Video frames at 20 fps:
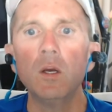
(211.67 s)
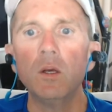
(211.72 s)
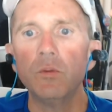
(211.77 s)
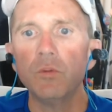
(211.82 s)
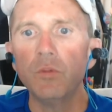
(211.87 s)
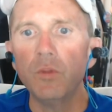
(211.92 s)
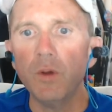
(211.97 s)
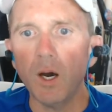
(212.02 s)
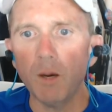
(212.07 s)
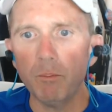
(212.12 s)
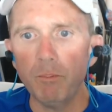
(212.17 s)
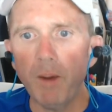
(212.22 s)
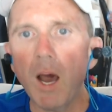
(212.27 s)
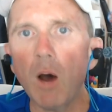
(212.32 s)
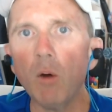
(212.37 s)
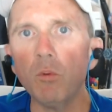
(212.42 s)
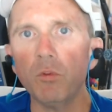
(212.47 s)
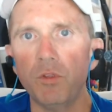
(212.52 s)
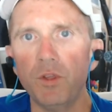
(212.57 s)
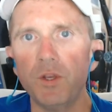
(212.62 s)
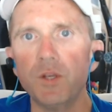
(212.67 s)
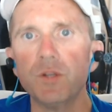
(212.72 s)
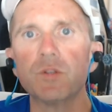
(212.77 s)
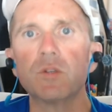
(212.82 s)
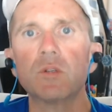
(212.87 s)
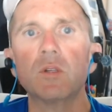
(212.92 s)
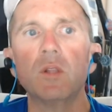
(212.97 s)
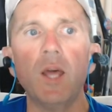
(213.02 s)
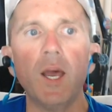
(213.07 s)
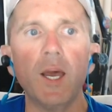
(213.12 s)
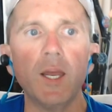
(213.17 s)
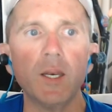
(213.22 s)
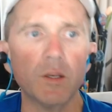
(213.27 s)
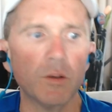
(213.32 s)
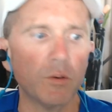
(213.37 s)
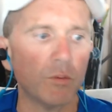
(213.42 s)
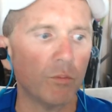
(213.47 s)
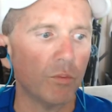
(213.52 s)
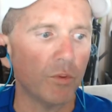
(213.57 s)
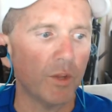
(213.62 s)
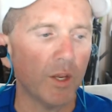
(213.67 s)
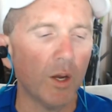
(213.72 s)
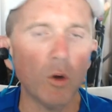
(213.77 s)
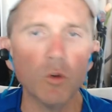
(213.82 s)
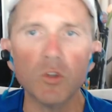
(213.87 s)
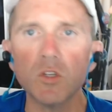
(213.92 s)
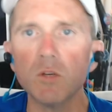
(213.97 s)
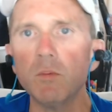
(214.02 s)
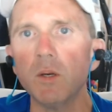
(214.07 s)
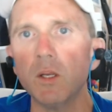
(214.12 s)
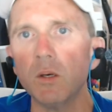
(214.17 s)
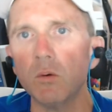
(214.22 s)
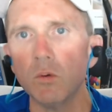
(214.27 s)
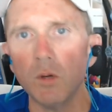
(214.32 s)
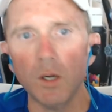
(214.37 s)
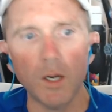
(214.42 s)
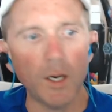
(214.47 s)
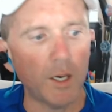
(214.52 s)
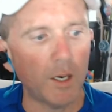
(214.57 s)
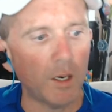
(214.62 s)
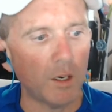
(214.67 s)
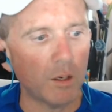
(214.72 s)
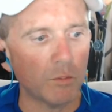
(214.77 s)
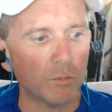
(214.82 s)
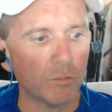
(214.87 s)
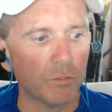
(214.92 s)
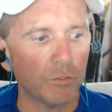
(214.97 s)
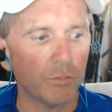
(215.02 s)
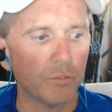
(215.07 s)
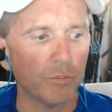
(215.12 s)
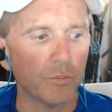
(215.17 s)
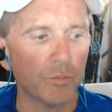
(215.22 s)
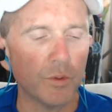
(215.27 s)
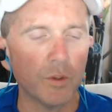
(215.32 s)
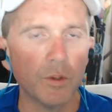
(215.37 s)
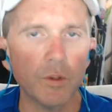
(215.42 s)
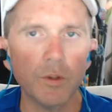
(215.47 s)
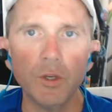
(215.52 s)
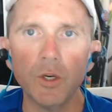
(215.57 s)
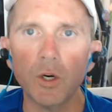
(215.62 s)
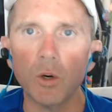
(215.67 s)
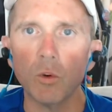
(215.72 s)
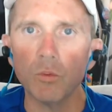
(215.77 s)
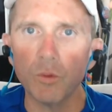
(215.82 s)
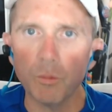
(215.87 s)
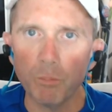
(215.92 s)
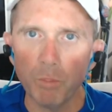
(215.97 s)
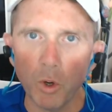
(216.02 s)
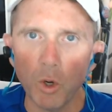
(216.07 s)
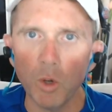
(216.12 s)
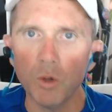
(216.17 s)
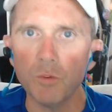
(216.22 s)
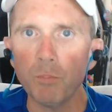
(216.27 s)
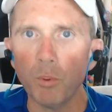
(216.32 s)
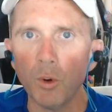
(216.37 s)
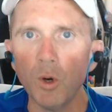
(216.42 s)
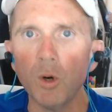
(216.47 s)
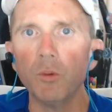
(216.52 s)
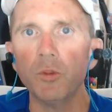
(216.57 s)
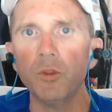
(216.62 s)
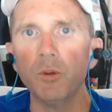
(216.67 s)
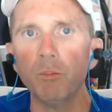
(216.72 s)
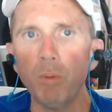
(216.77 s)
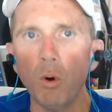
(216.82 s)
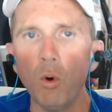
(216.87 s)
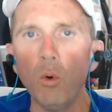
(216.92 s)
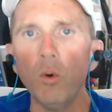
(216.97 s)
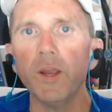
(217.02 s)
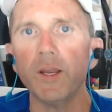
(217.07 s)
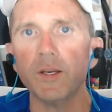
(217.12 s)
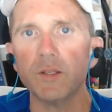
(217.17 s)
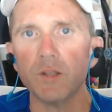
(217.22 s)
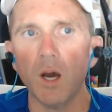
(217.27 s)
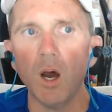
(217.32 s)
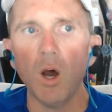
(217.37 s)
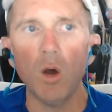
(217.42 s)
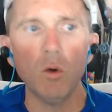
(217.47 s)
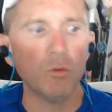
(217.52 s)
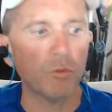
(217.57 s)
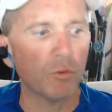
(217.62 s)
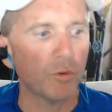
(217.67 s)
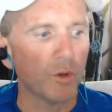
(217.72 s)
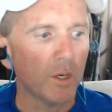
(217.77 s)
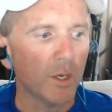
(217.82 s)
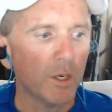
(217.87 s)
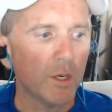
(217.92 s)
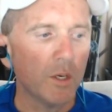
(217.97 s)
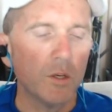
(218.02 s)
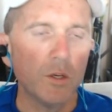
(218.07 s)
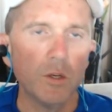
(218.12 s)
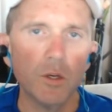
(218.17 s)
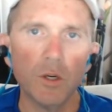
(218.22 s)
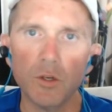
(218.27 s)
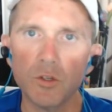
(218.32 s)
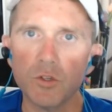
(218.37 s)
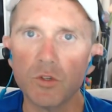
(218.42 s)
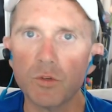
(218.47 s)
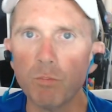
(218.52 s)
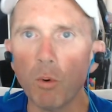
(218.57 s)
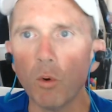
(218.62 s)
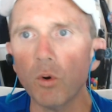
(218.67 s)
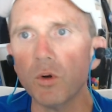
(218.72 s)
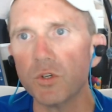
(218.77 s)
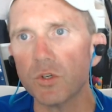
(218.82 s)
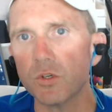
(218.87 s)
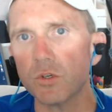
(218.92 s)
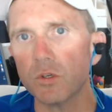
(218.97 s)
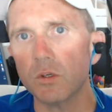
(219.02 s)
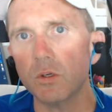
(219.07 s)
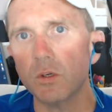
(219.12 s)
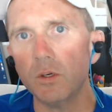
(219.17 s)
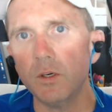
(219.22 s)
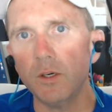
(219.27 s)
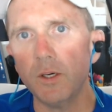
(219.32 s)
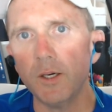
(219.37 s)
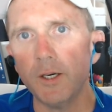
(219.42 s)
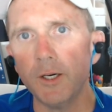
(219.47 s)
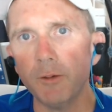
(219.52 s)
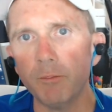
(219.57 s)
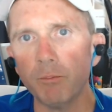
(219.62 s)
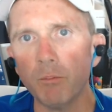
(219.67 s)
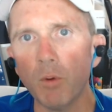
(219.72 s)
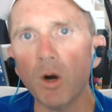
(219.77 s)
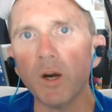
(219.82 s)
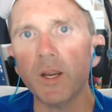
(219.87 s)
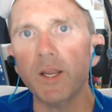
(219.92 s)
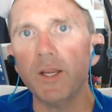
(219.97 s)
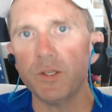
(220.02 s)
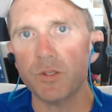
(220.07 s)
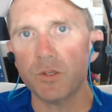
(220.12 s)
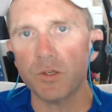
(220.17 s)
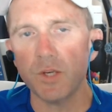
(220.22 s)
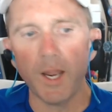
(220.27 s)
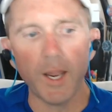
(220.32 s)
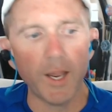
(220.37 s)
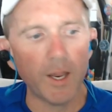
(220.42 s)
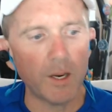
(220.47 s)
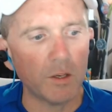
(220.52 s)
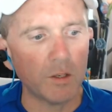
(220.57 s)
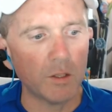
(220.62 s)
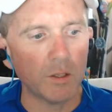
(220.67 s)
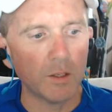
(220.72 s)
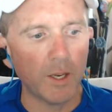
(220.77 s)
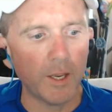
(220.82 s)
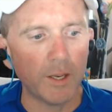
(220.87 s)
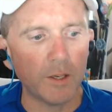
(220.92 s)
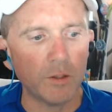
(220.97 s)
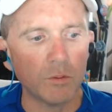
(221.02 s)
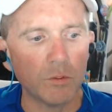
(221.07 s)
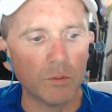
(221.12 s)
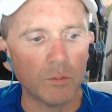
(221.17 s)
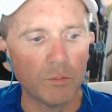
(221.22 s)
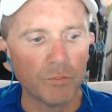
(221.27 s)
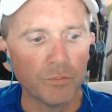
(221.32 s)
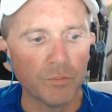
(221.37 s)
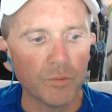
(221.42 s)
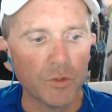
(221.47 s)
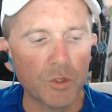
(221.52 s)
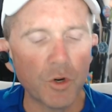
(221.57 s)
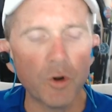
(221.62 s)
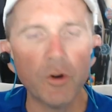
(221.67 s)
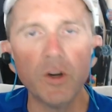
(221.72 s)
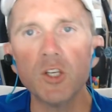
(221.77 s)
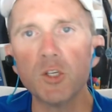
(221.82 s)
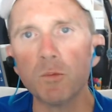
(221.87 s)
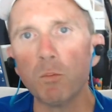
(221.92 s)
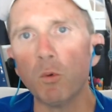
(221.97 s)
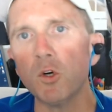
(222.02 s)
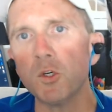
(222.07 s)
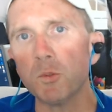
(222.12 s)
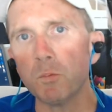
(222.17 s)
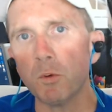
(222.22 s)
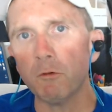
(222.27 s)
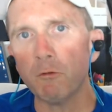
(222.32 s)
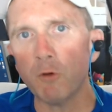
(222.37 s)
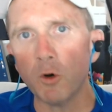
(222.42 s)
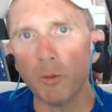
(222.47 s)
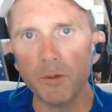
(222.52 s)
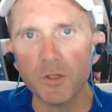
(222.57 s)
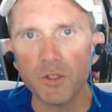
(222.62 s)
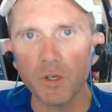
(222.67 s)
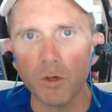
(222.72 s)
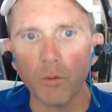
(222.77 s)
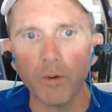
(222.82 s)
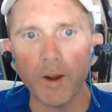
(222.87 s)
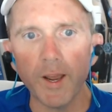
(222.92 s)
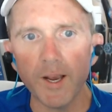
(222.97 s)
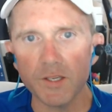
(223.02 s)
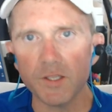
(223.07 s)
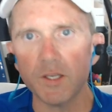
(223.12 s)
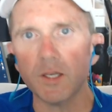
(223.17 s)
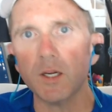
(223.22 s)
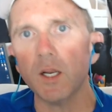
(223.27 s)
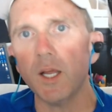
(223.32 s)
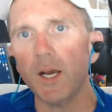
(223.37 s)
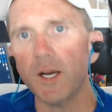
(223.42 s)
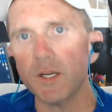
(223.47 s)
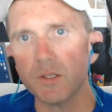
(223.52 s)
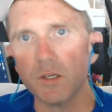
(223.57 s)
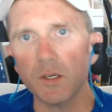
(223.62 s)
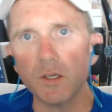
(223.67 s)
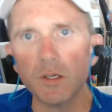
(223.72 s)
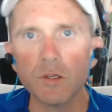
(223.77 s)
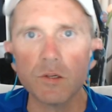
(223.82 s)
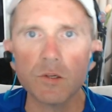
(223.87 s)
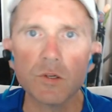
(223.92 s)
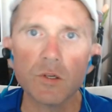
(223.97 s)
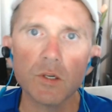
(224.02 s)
about this, that the ultimate, you know, the point of sports markets and turning sports performance into an asset class is